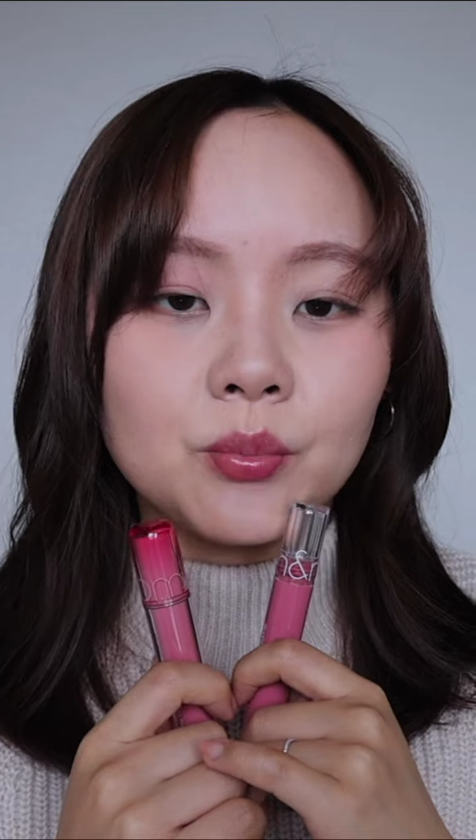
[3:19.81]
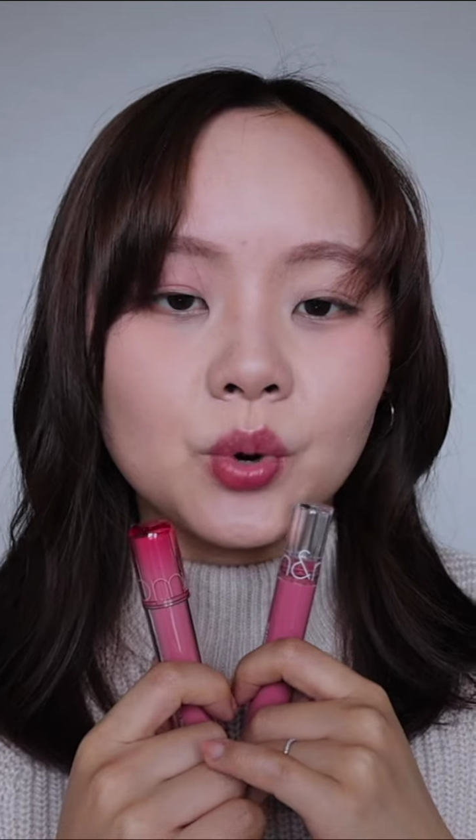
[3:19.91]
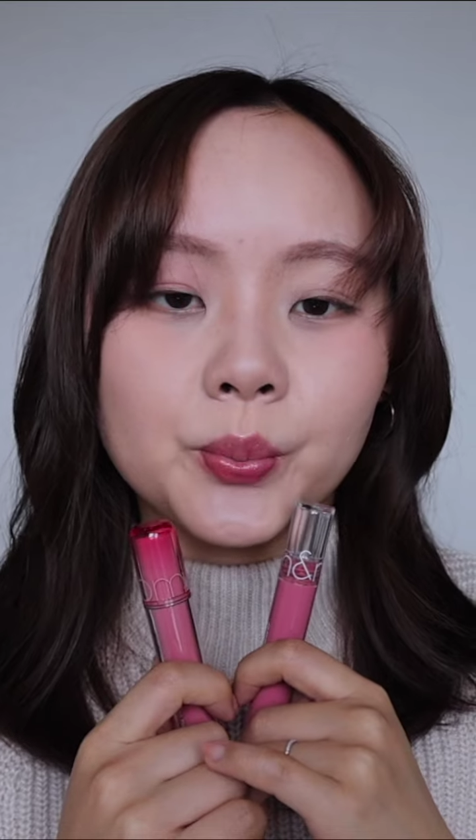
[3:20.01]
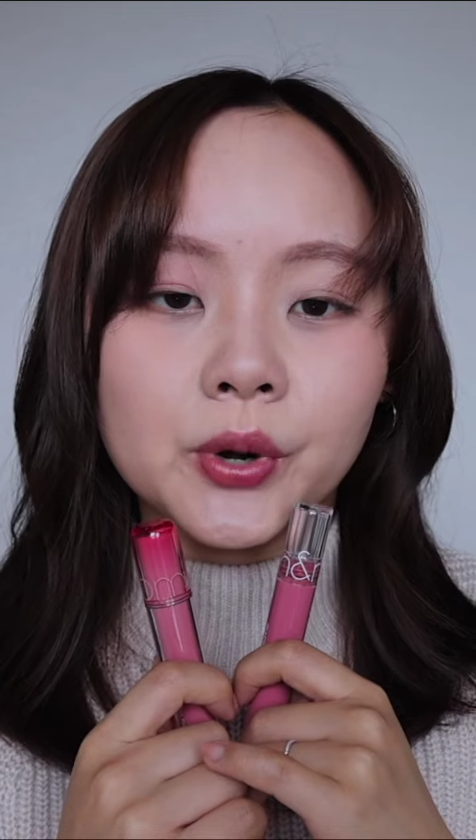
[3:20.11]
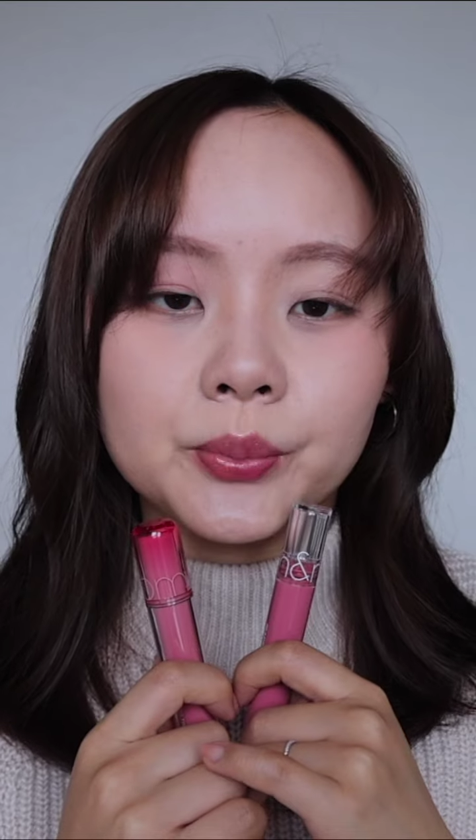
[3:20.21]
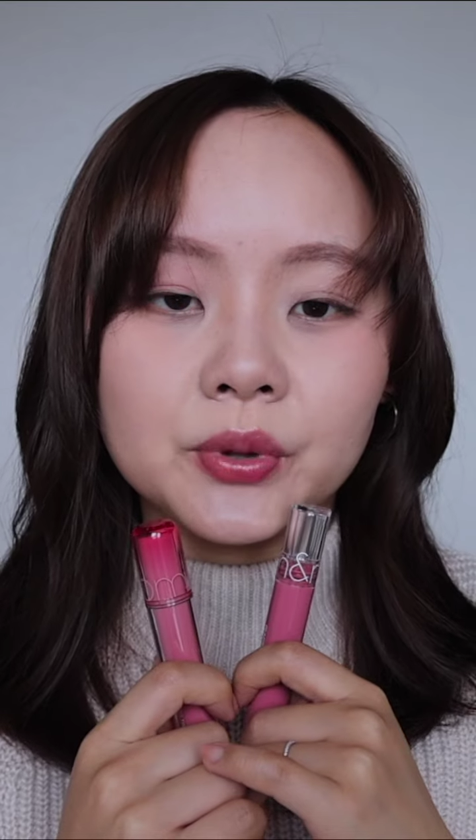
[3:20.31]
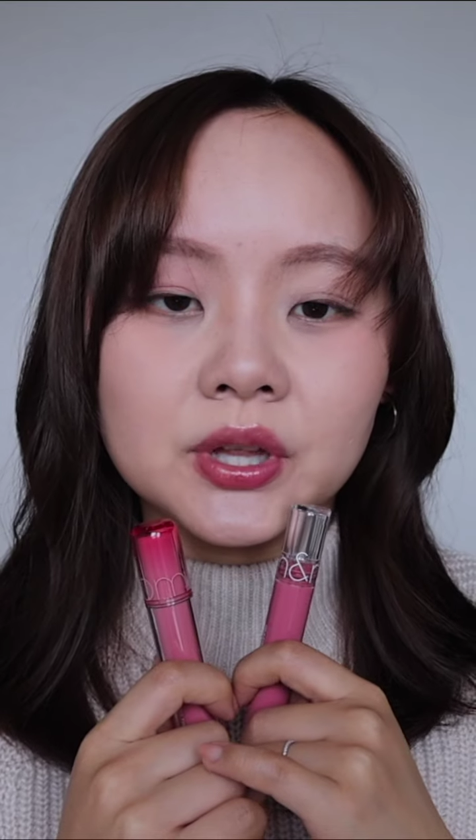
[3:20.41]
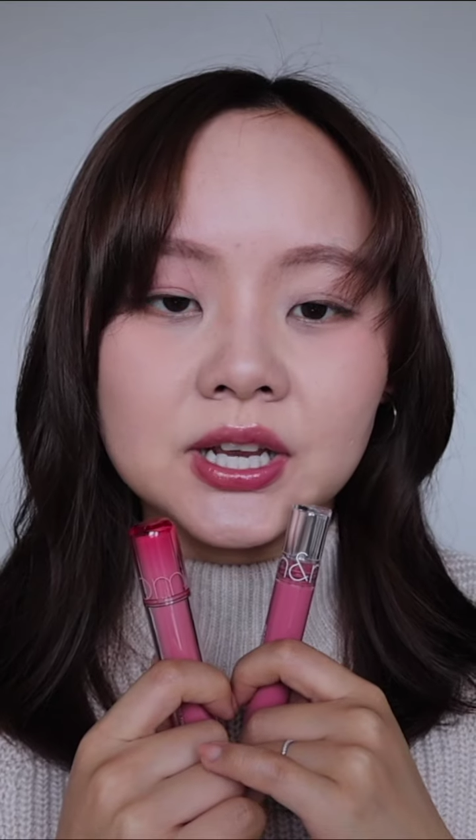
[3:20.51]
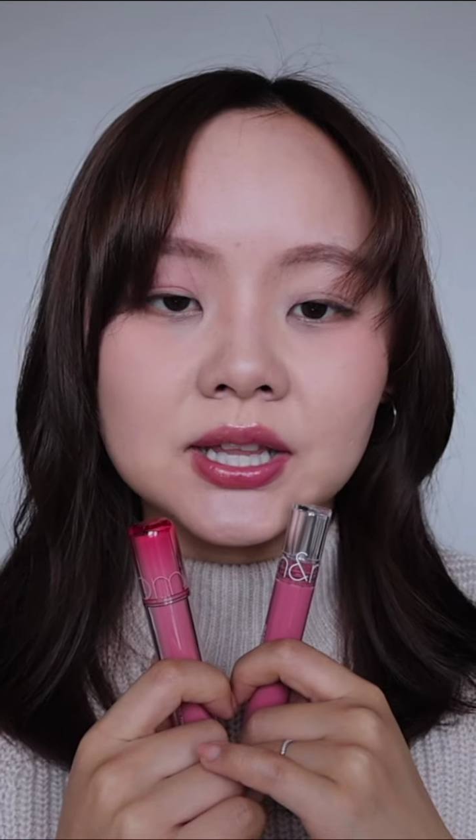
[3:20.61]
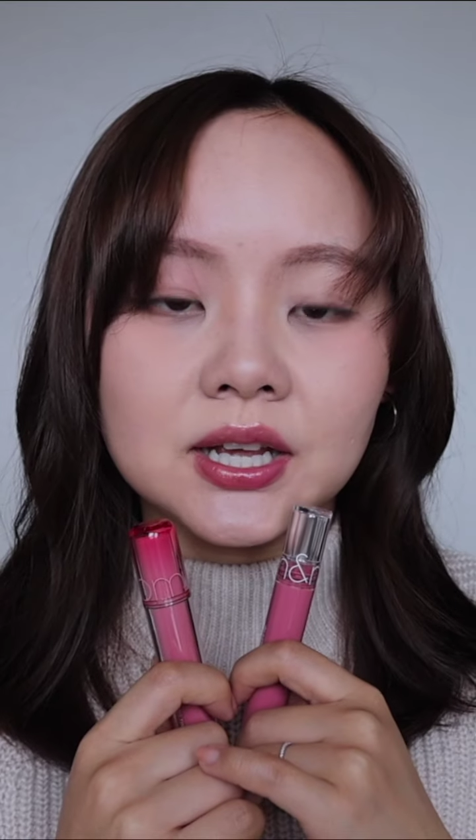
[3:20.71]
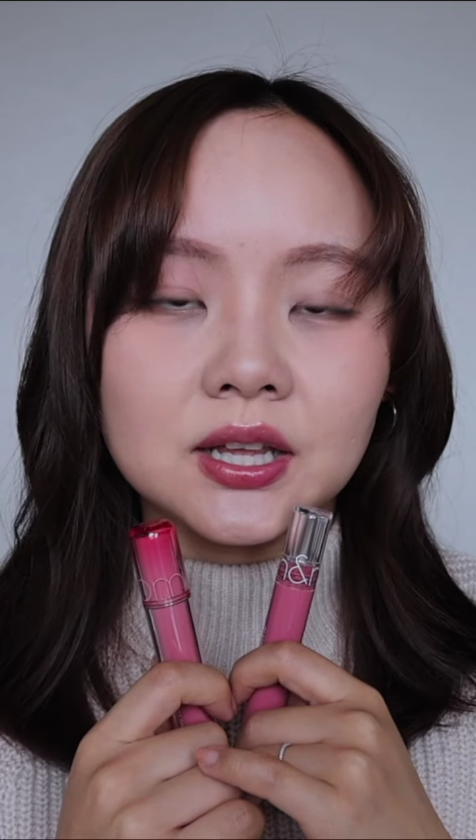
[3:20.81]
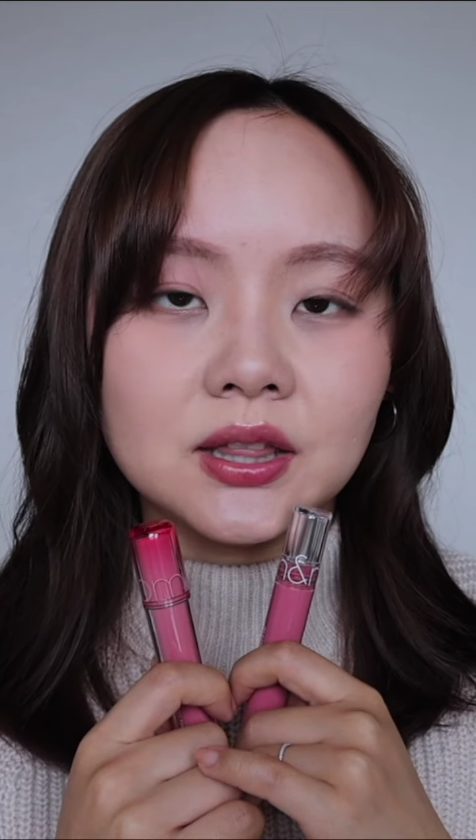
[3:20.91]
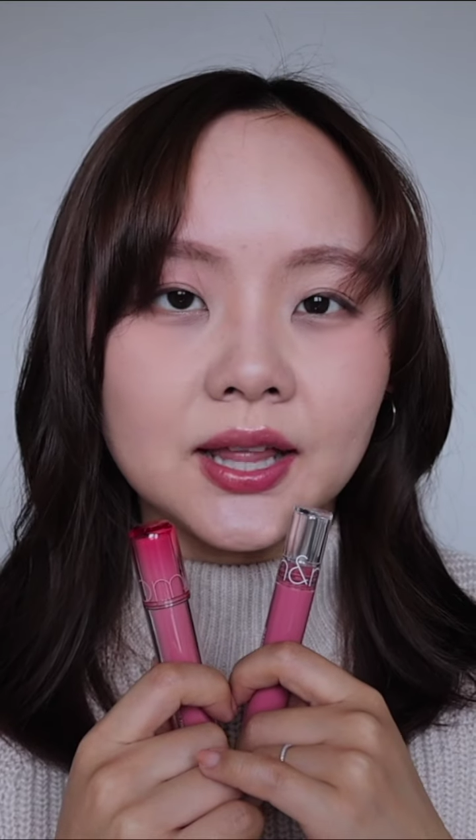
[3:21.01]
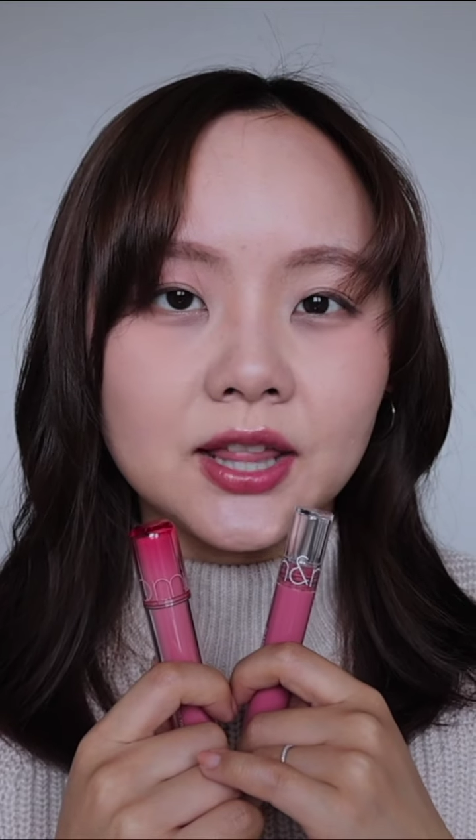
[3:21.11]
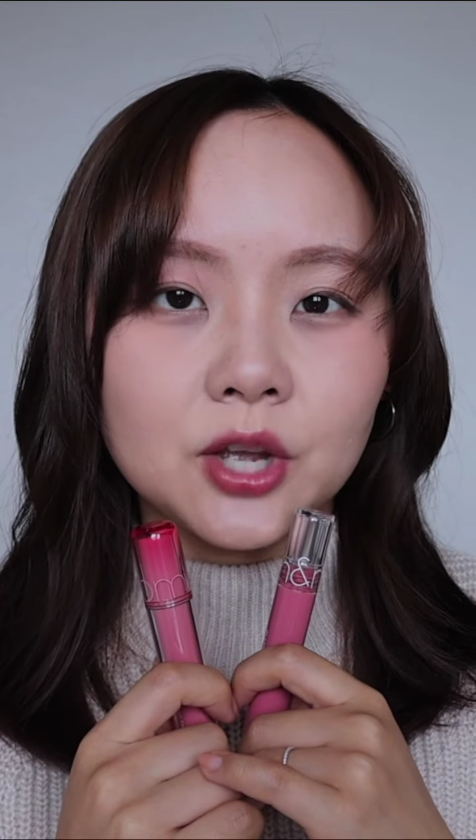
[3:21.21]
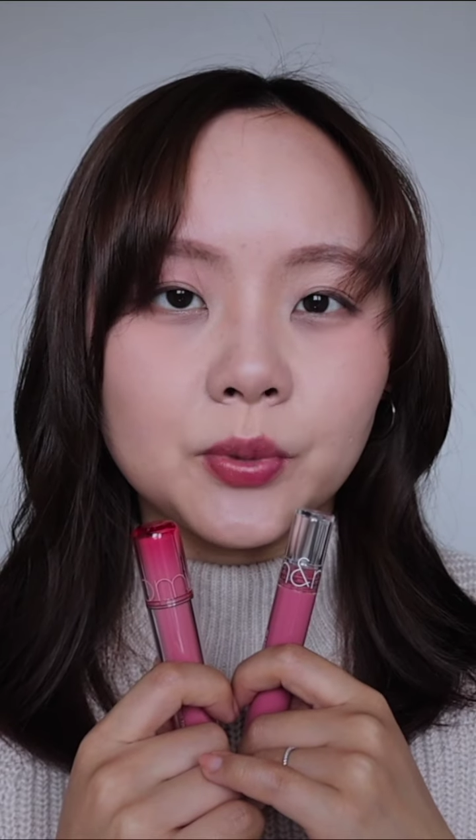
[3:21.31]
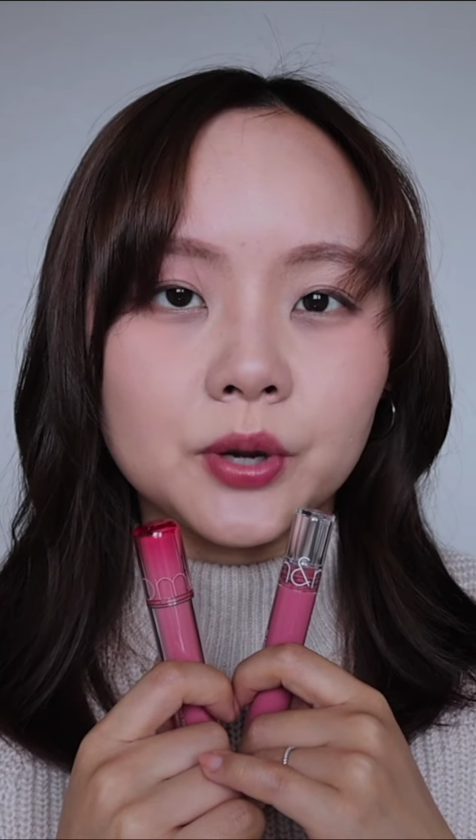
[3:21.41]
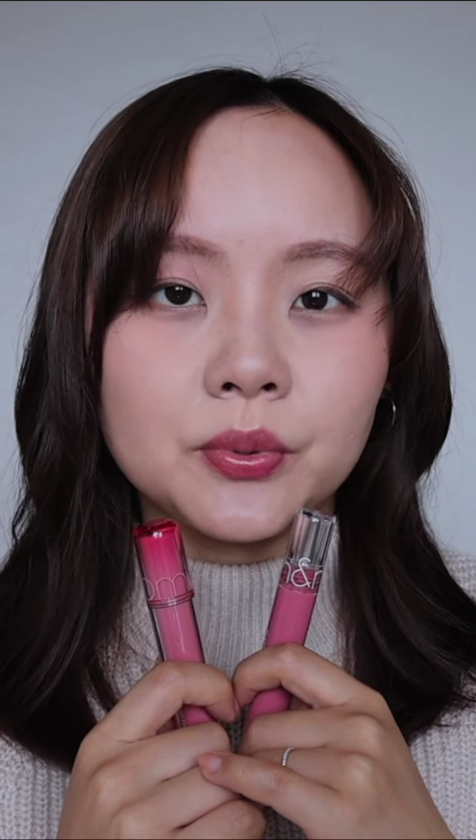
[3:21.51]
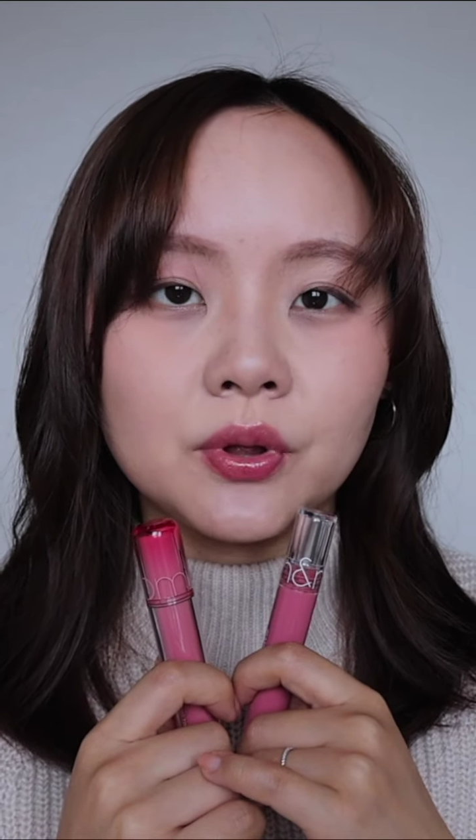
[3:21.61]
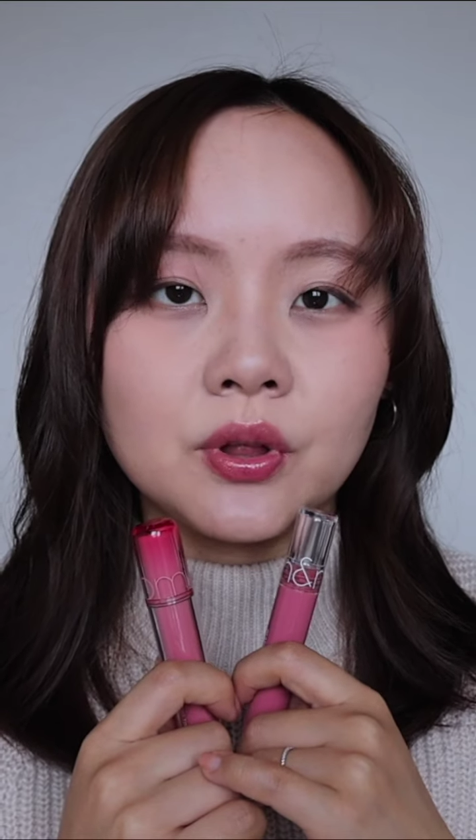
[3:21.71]
more purple in it, like a lilac
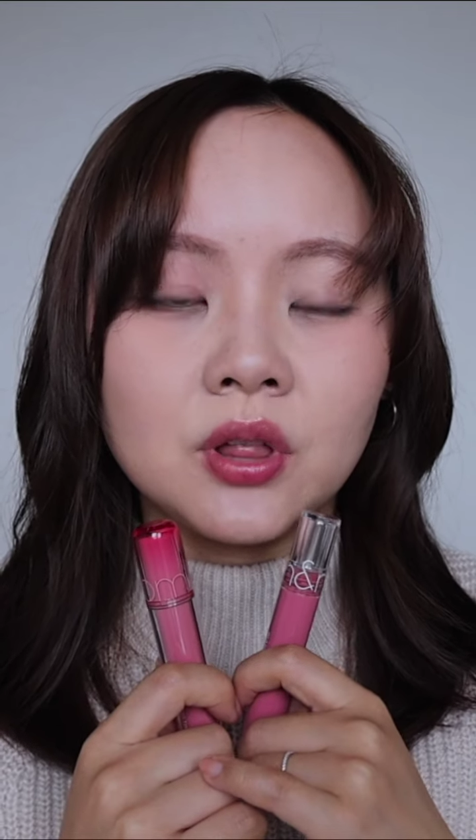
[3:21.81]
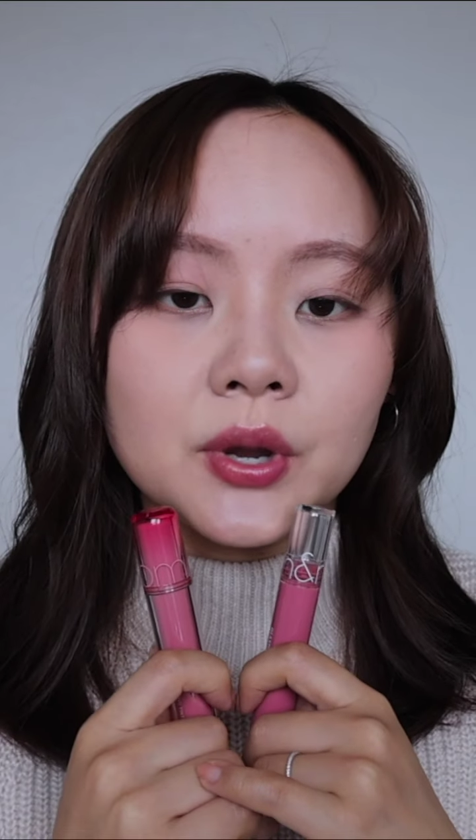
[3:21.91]
purple.